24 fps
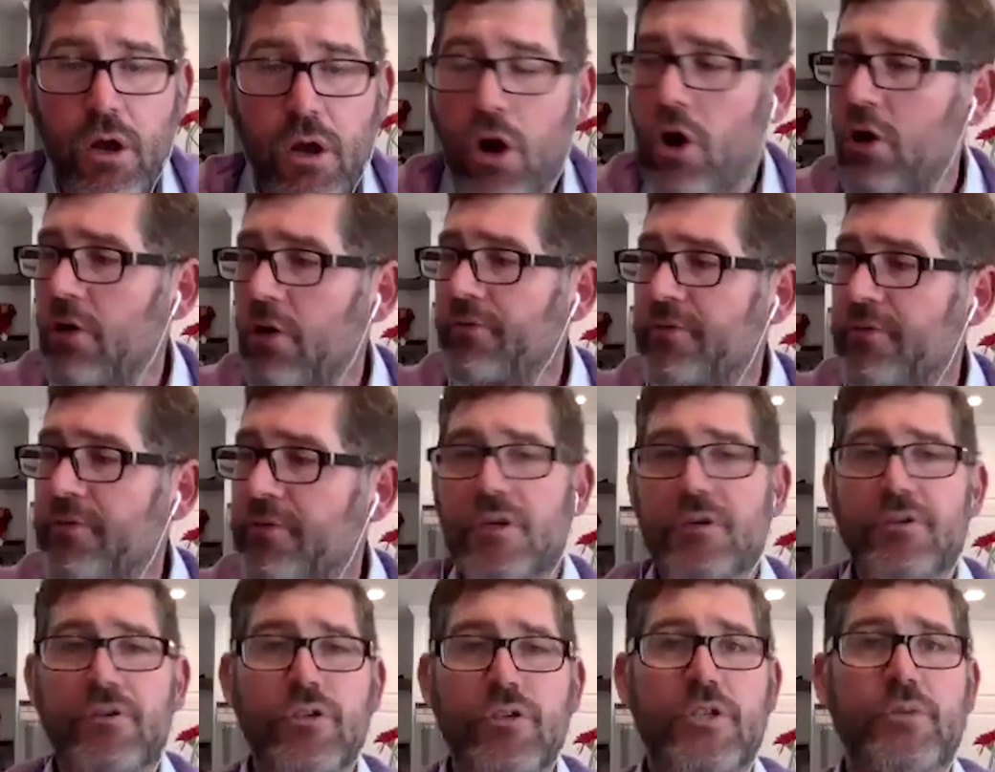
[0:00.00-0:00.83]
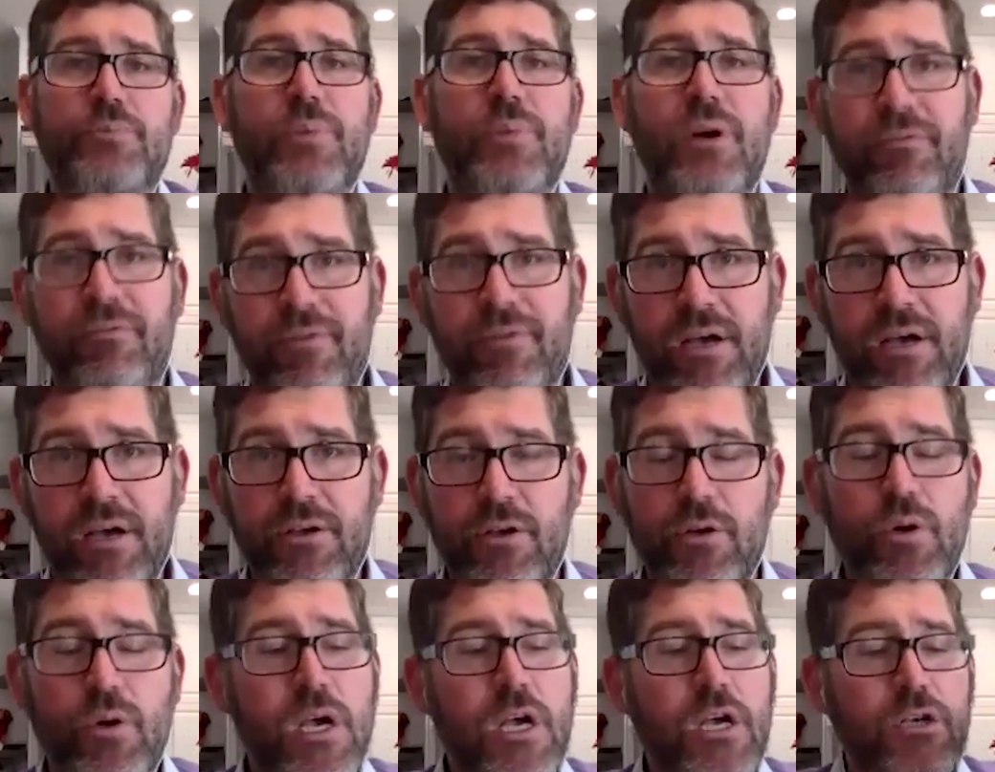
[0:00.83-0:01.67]
all of a sudden you just brought
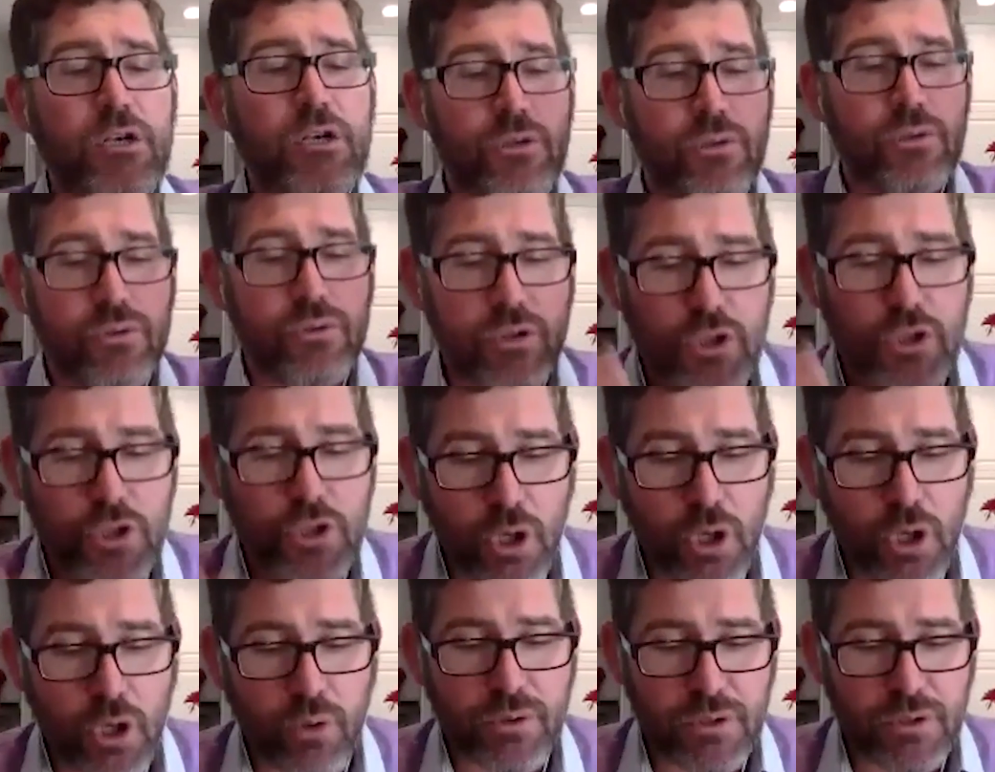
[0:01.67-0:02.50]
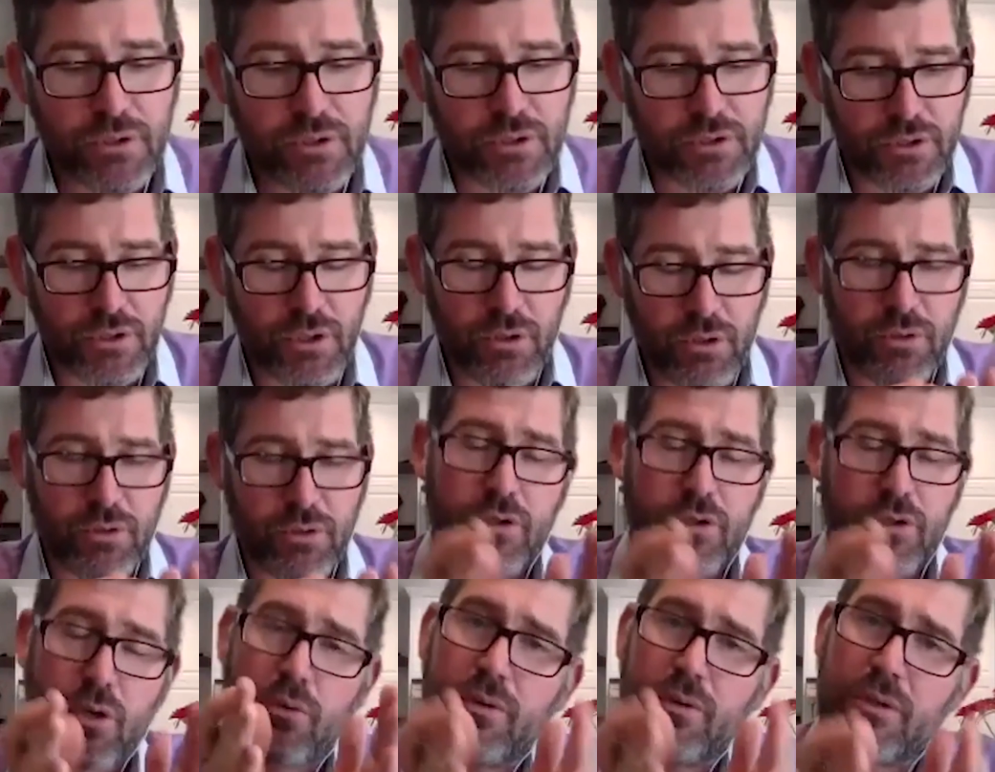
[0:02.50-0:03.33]
value so don't
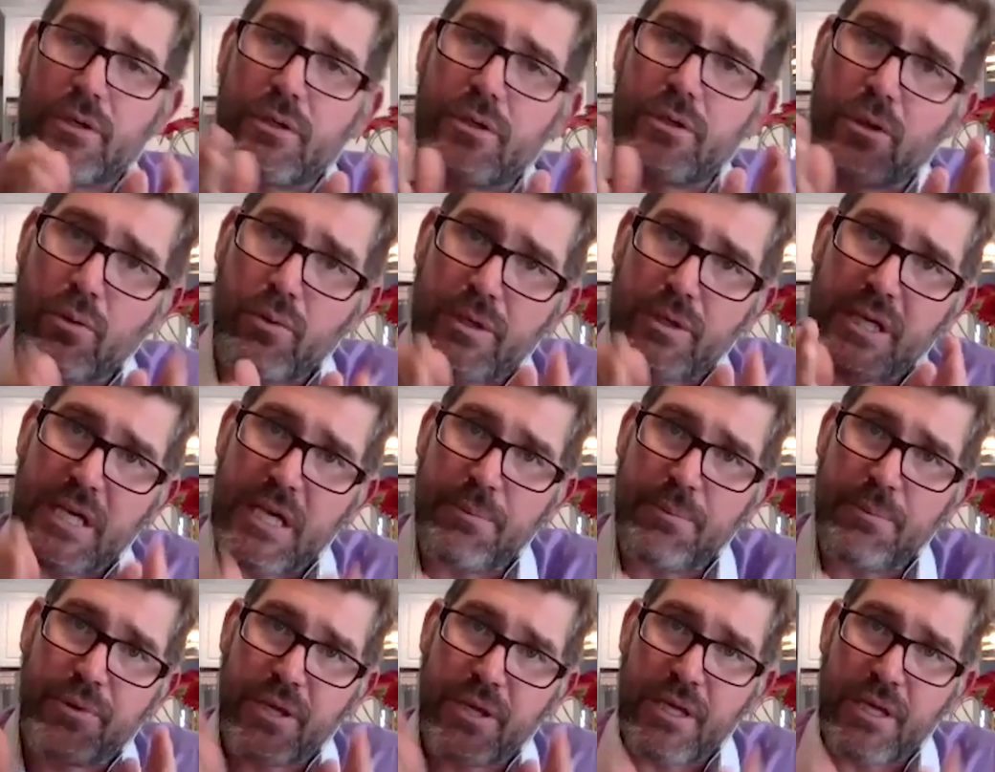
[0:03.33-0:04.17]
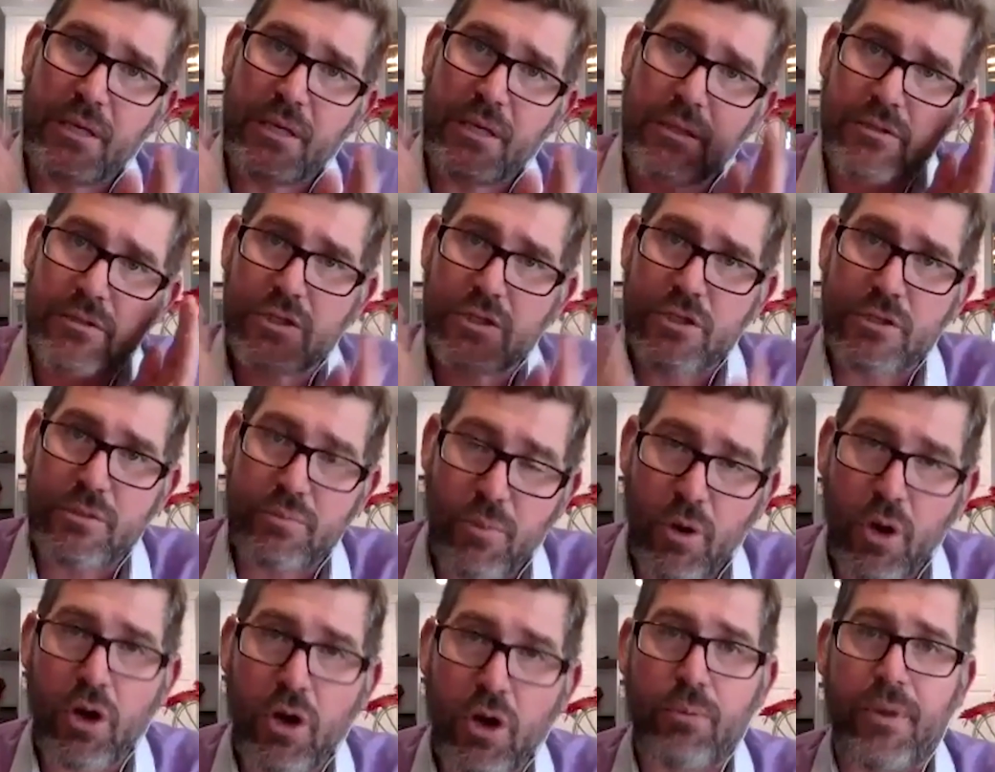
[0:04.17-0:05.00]
start don't don't keep thinking
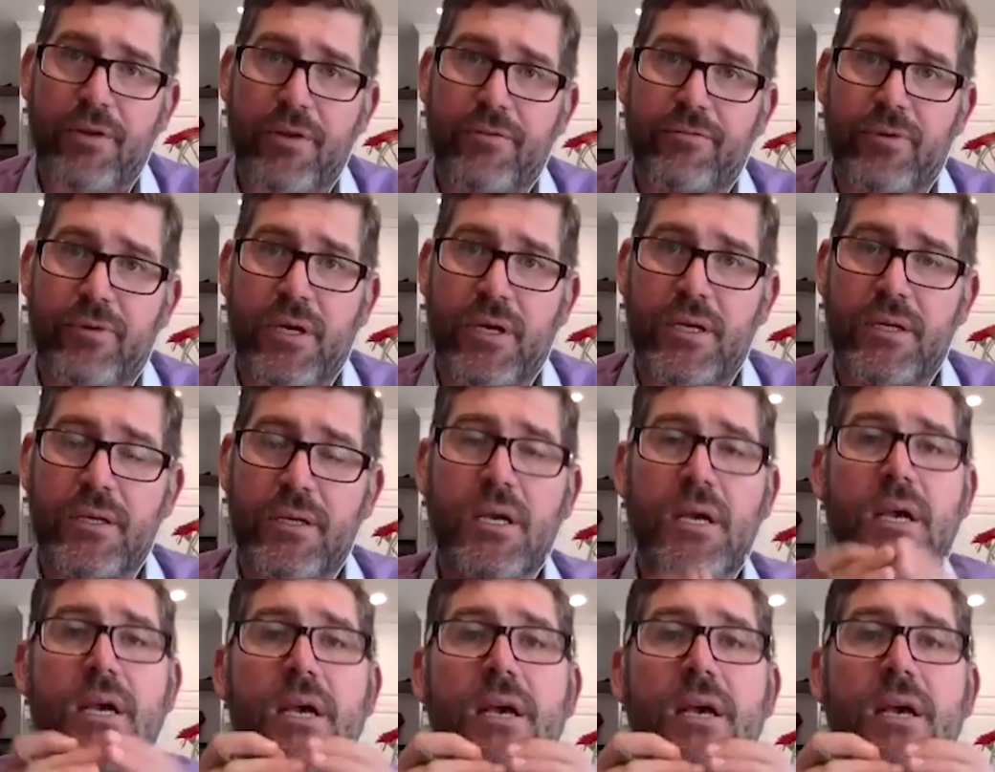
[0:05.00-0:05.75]
small my friend